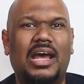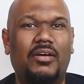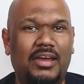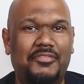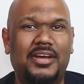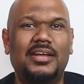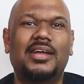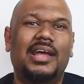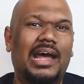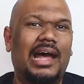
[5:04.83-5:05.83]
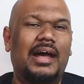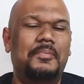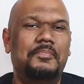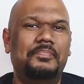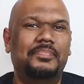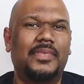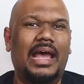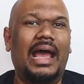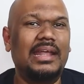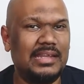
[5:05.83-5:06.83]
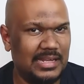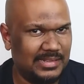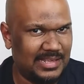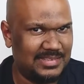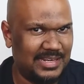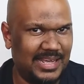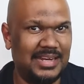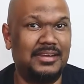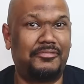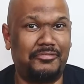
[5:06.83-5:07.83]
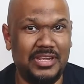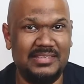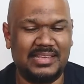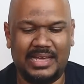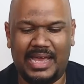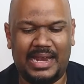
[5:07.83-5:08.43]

However, I didn't test it in the freezer,